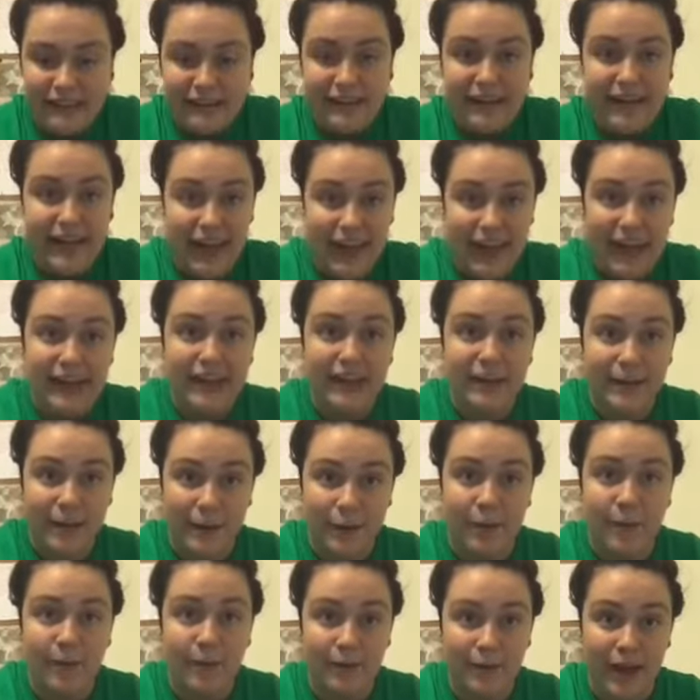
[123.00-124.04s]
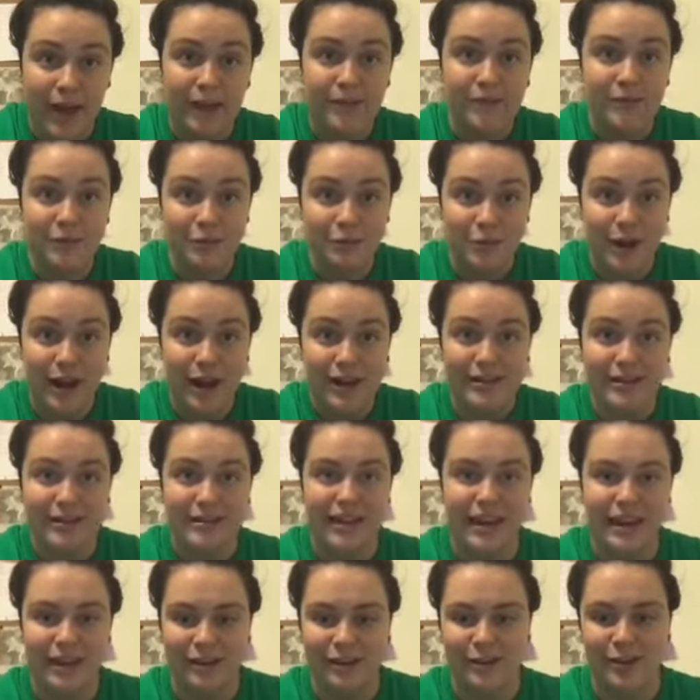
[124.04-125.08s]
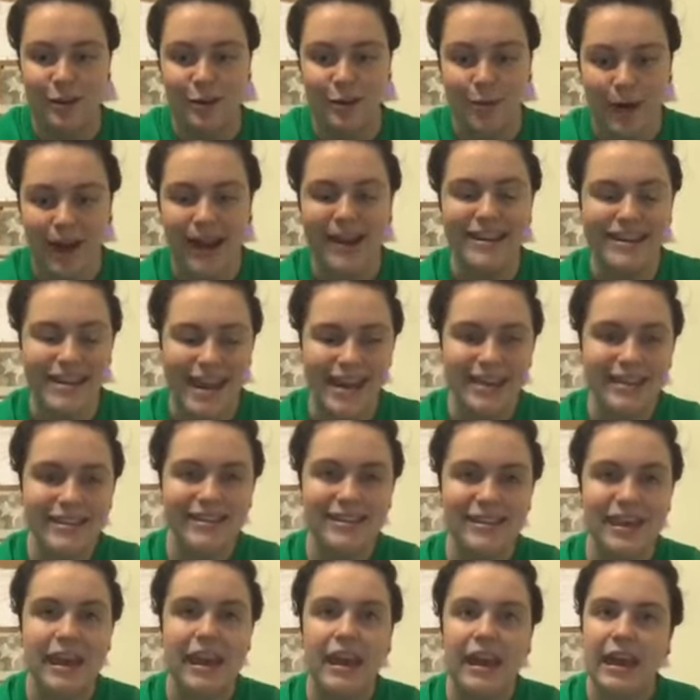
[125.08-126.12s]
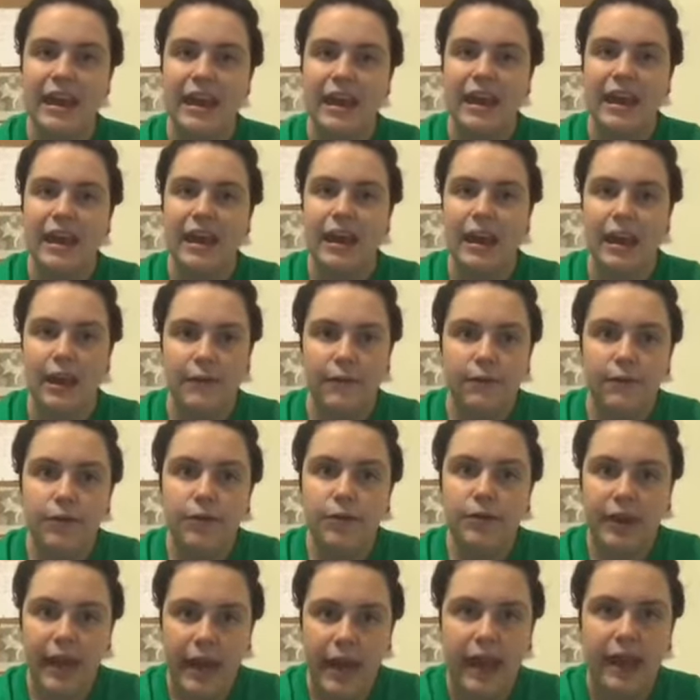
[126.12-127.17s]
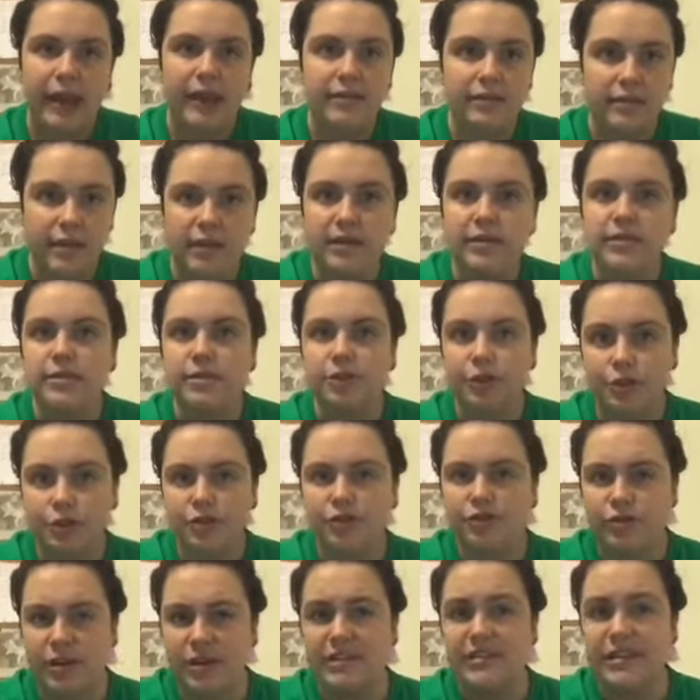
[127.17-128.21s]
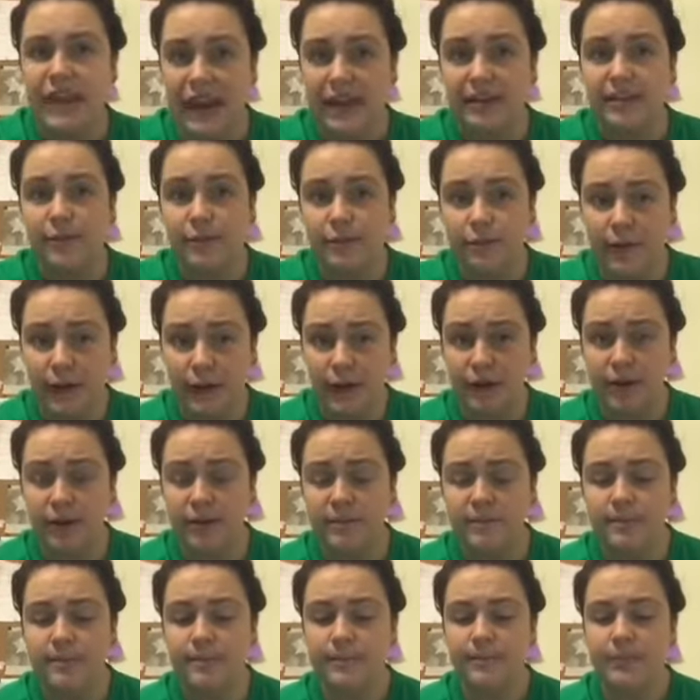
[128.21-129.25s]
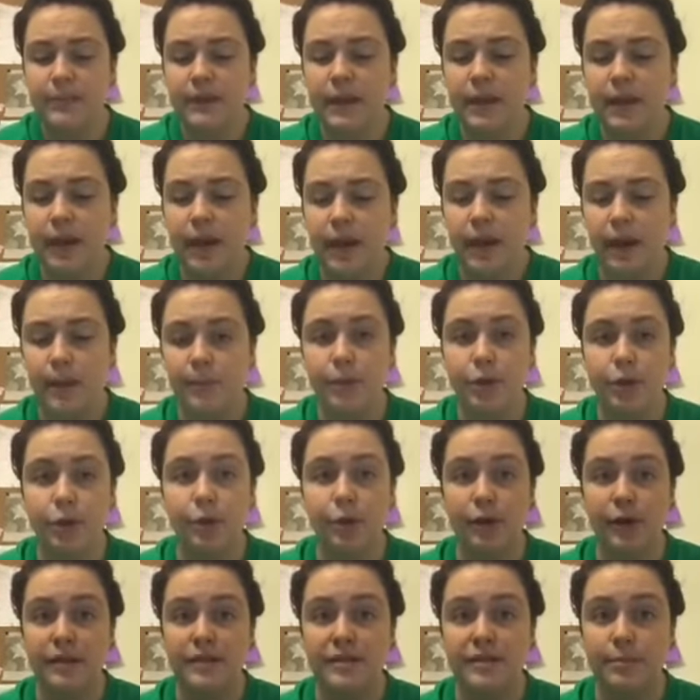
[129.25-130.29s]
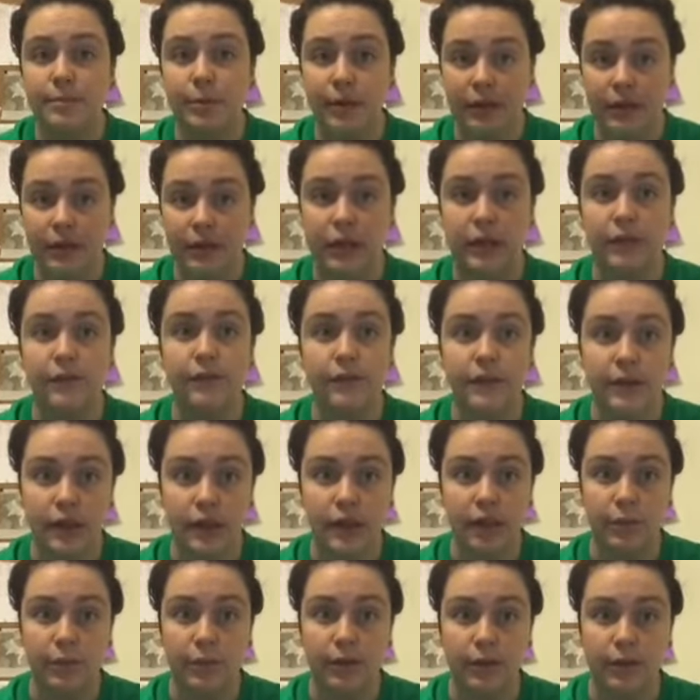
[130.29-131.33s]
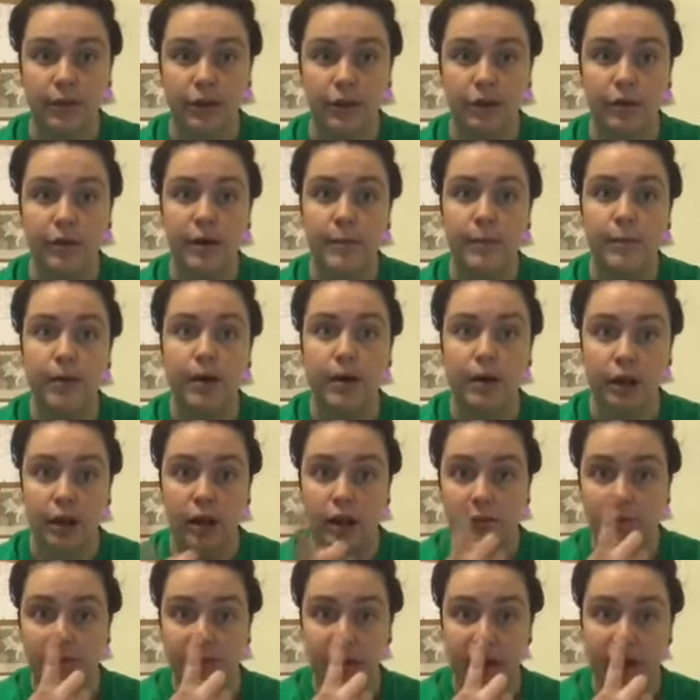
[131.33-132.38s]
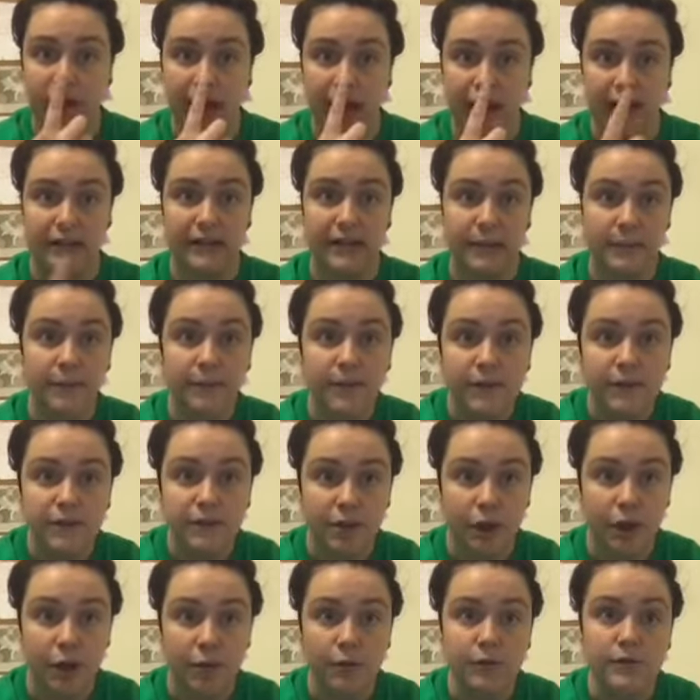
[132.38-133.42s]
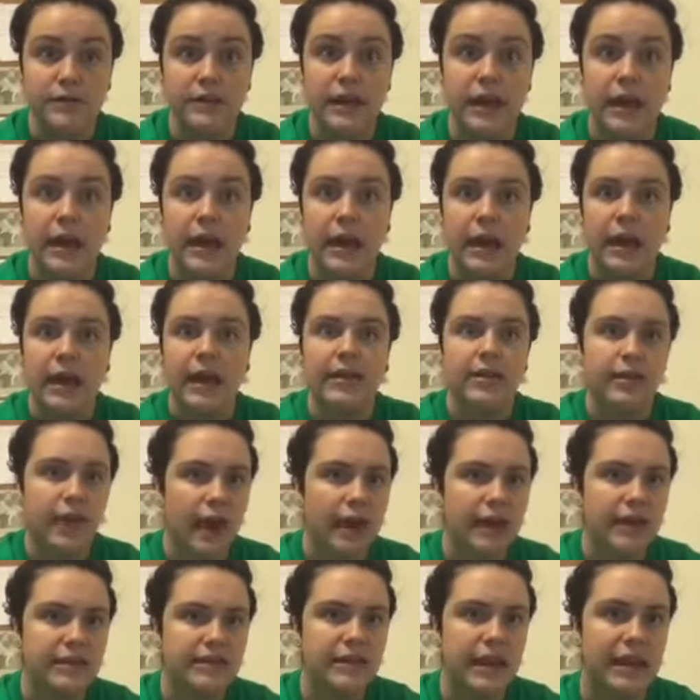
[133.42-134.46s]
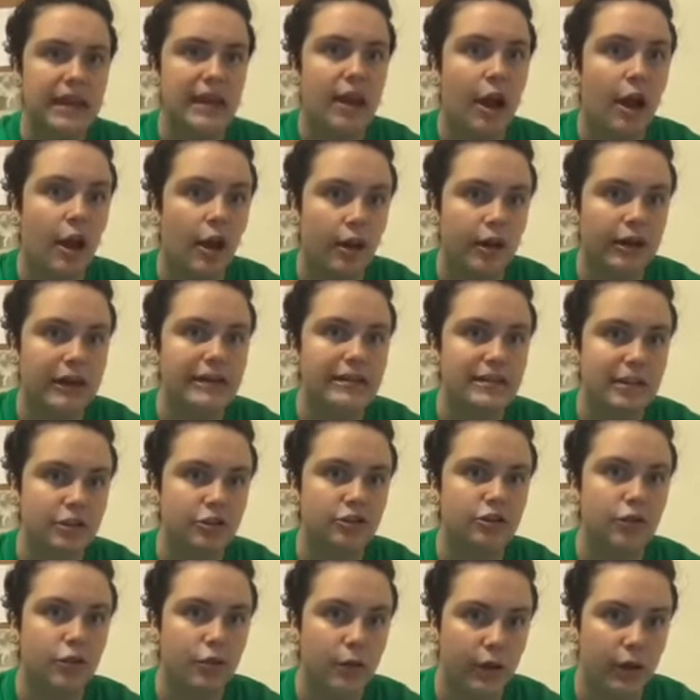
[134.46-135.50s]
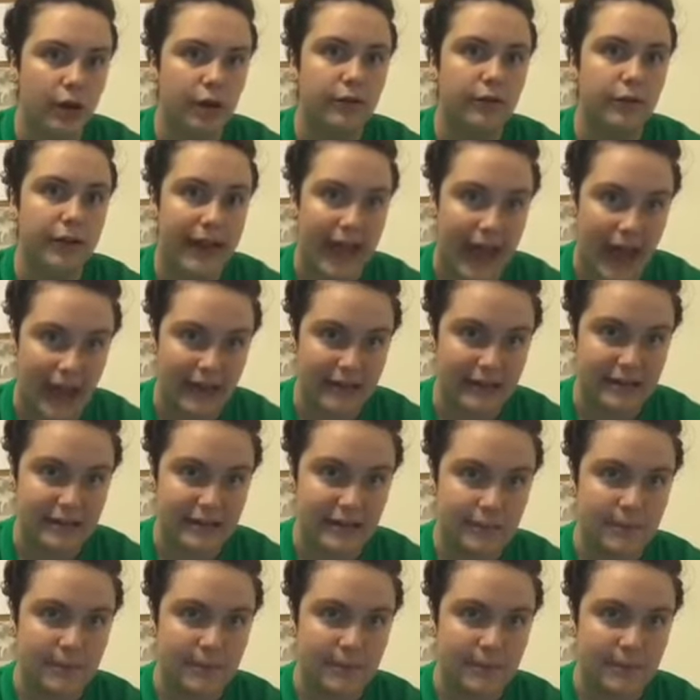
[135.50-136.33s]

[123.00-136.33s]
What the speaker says: can go under a lot of stress and go quite nuts. If your cat does look stressed at the fair, you can bring a little vanilla with you and put a little vanilla on the tip of its nose. That is like our essential oil for cats.